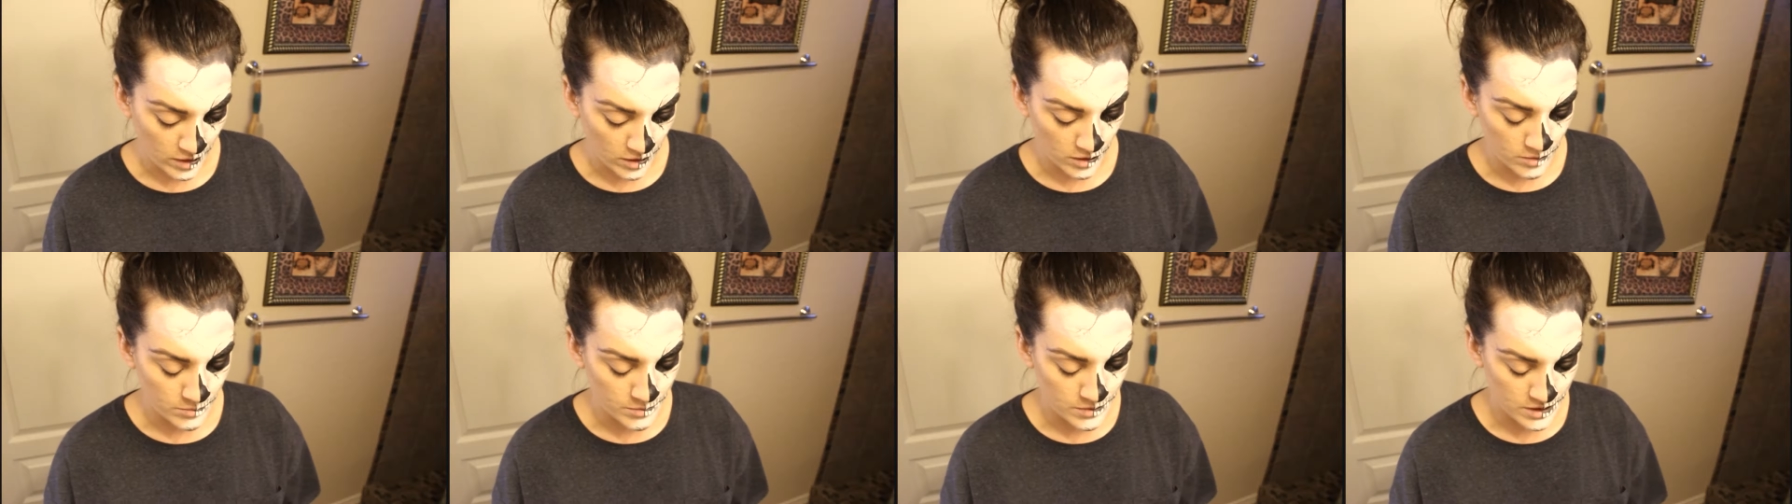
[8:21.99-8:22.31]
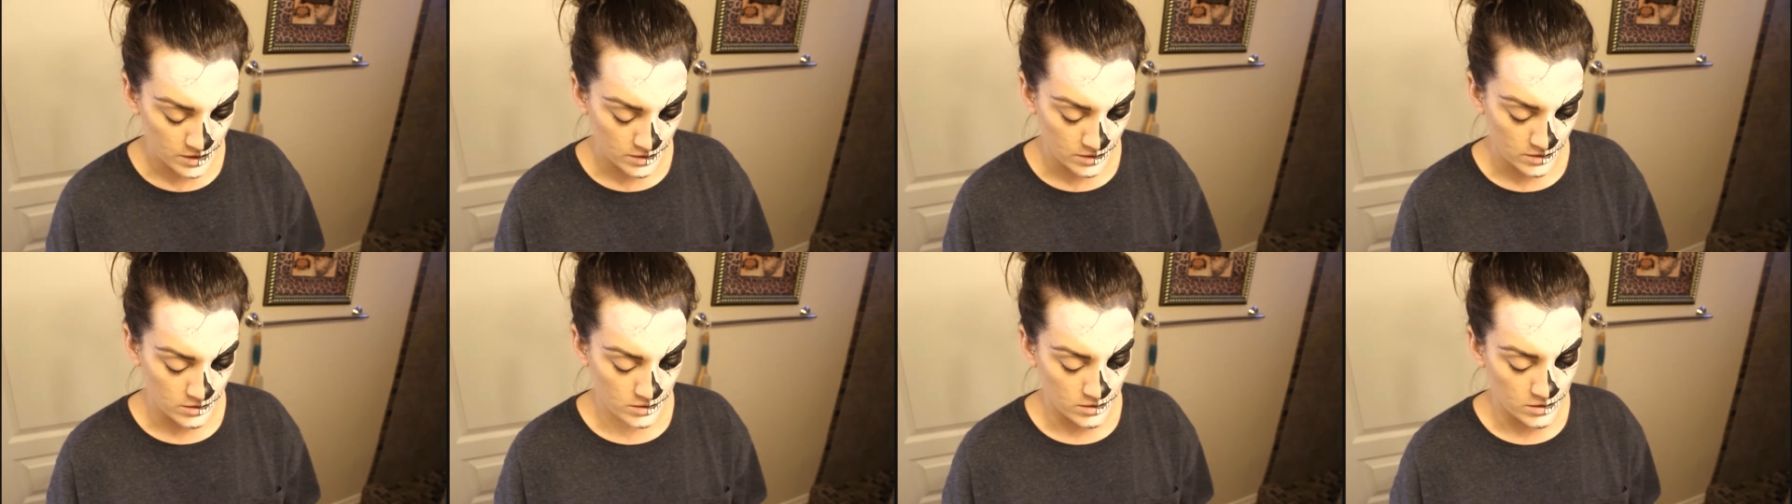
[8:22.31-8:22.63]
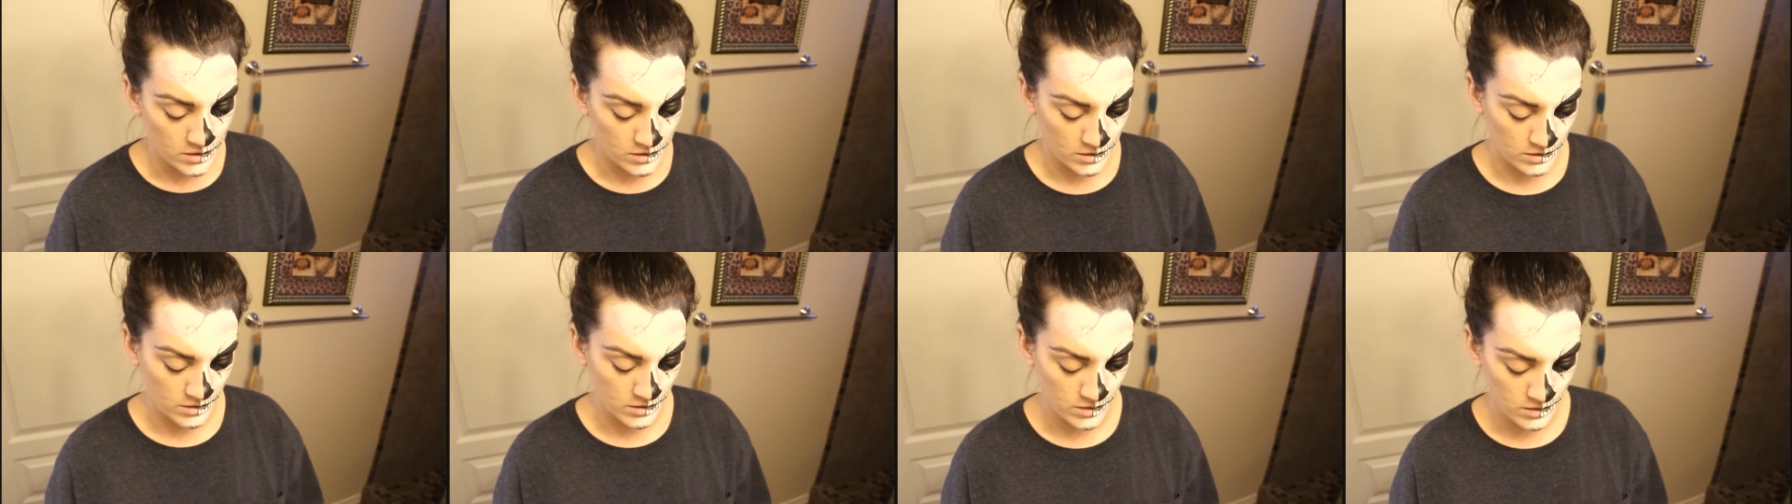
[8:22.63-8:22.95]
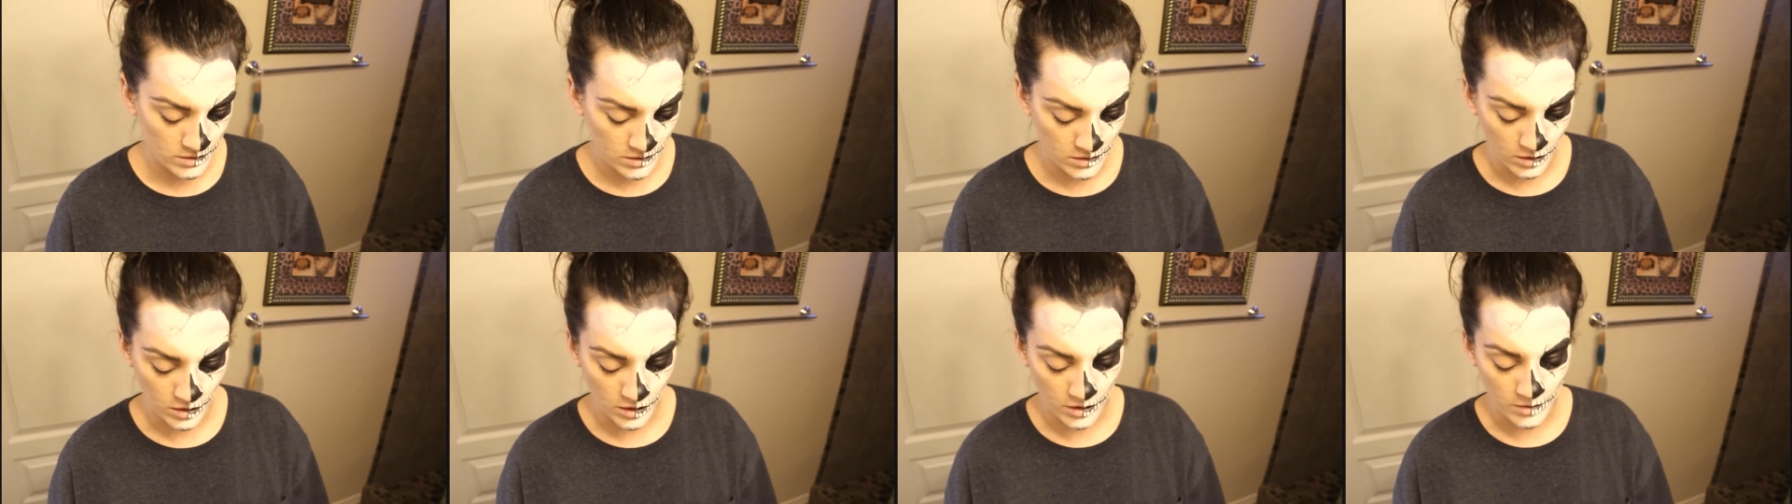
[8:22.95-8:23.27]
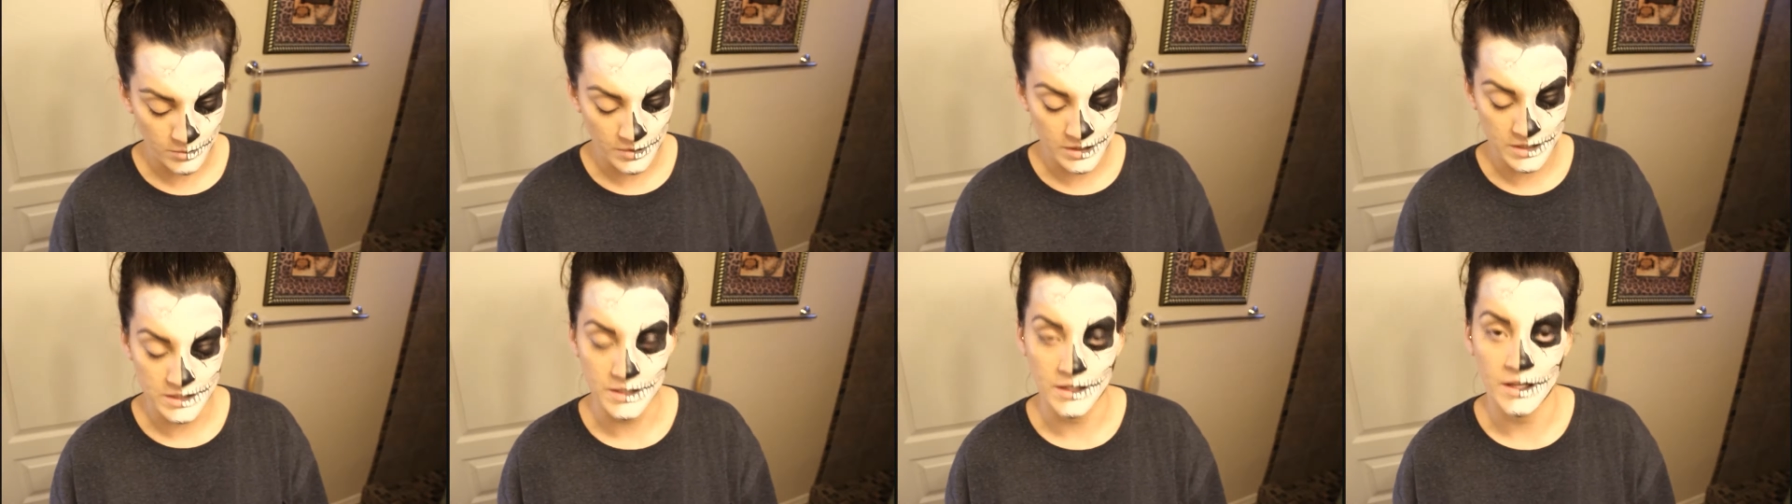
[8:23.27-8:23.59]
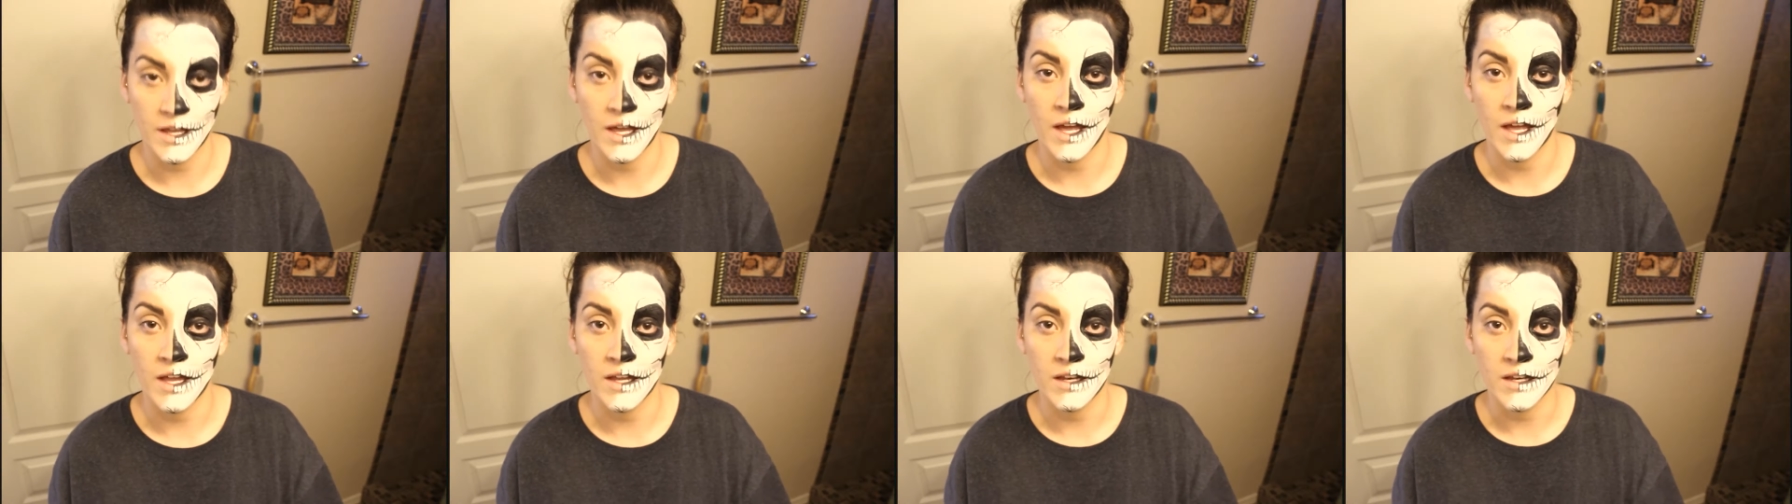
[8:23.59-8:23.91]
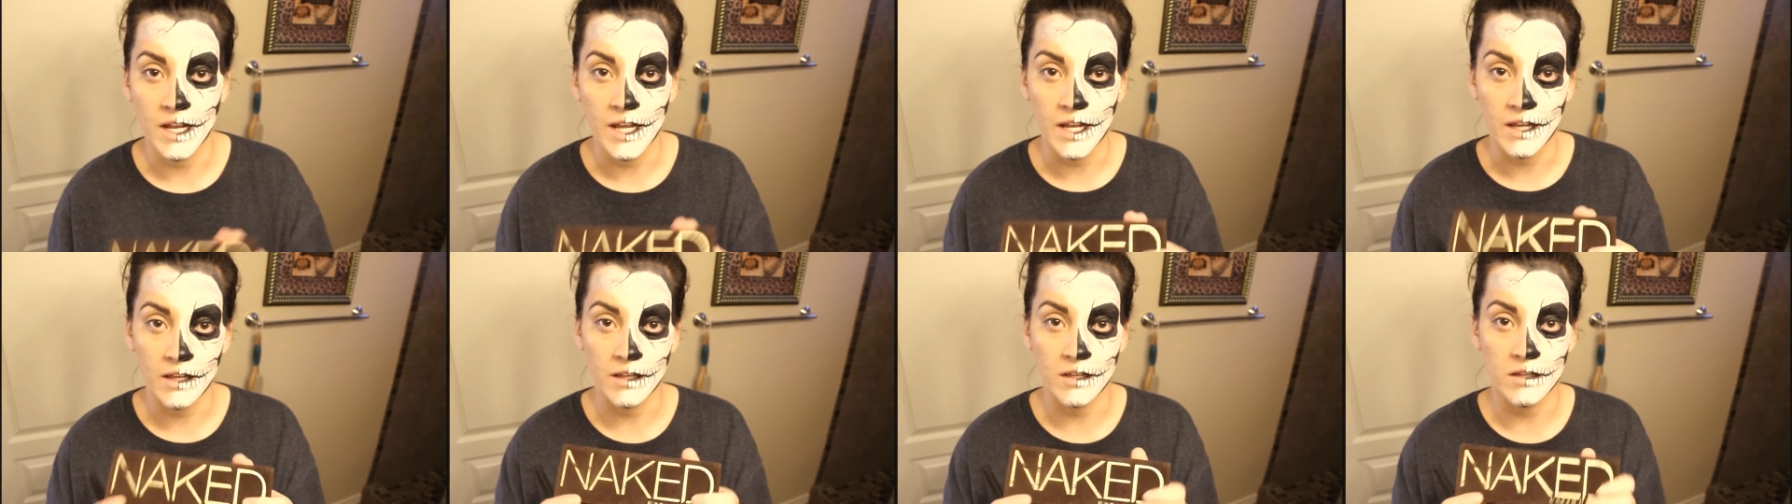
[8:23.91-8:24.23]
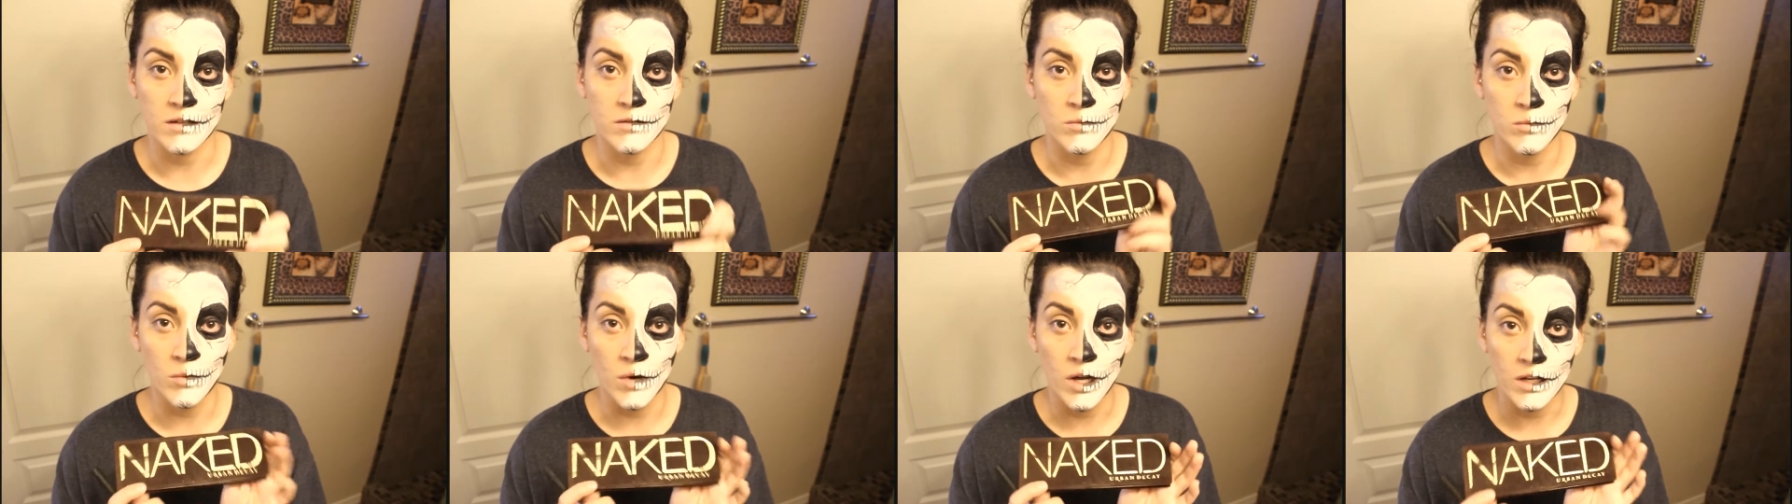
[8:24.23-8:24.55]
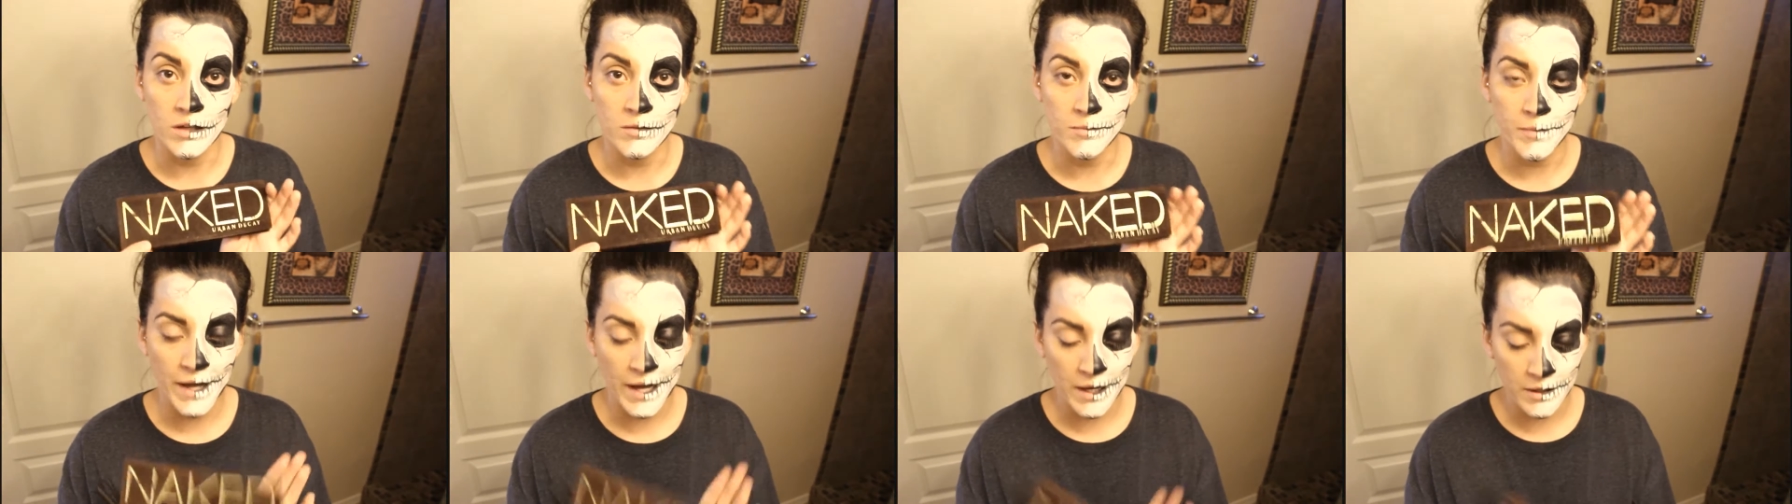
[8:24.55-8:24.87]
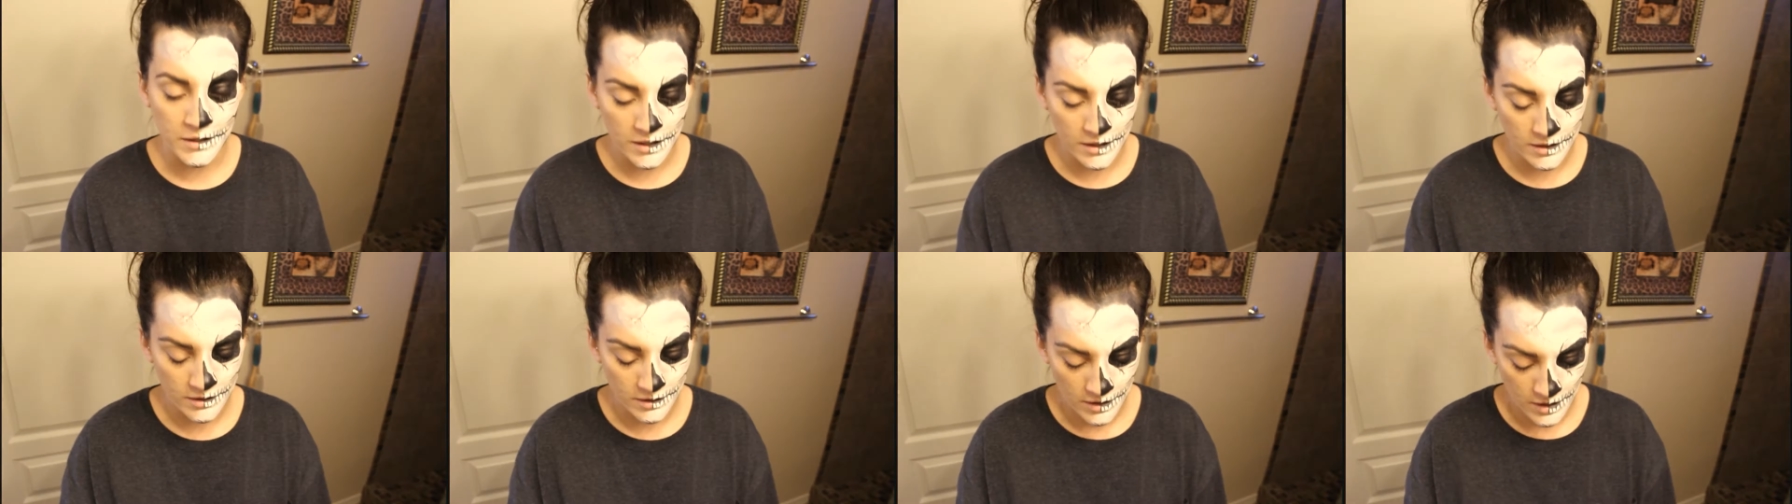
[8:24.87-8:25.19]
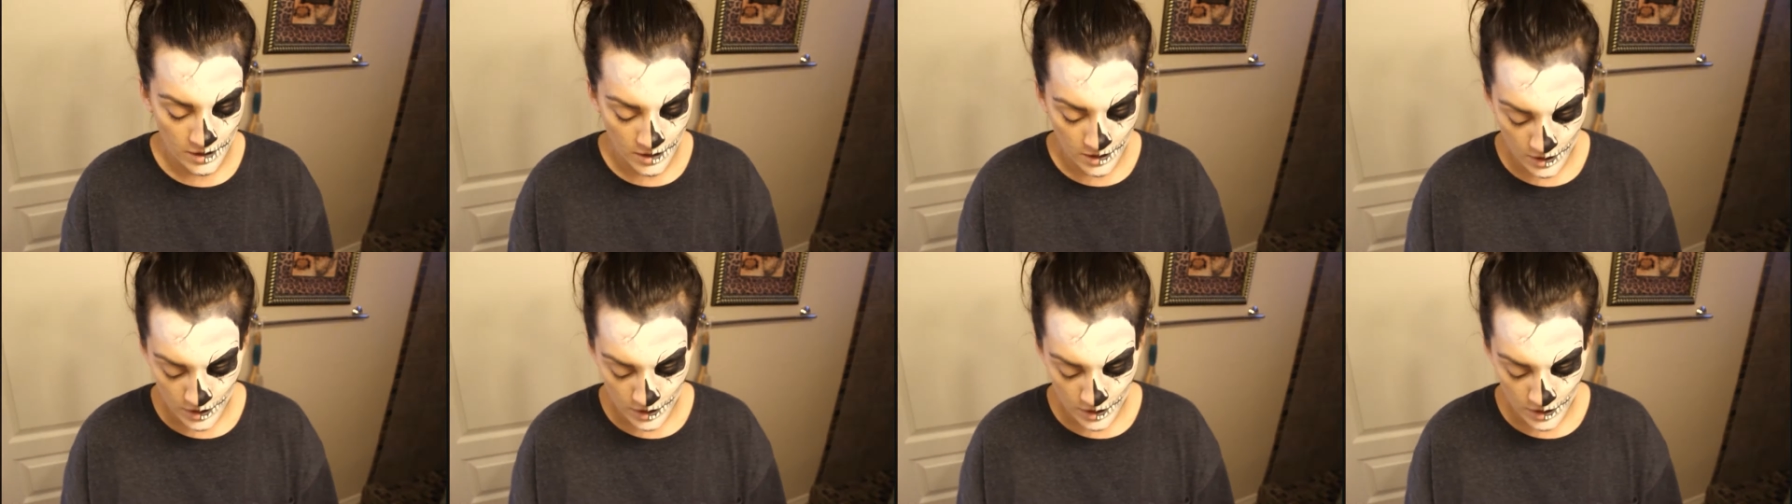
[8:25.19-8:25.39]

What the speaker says: Urban Decay Naked 1 palette.